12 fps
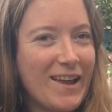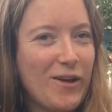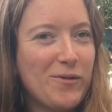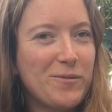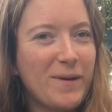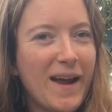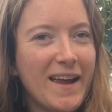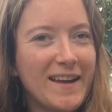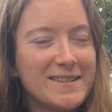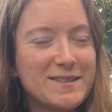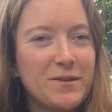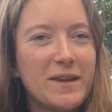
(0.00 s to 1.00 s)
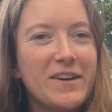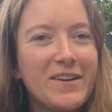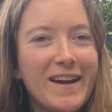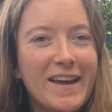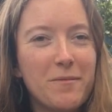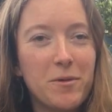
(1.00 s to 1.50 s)
Alright, so here
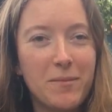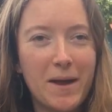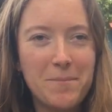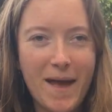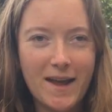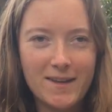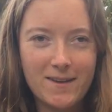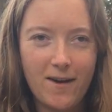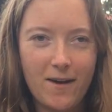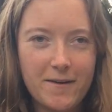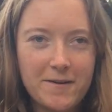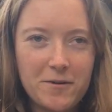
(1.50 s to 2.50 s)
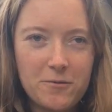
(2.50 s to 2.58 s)
I am in my backyard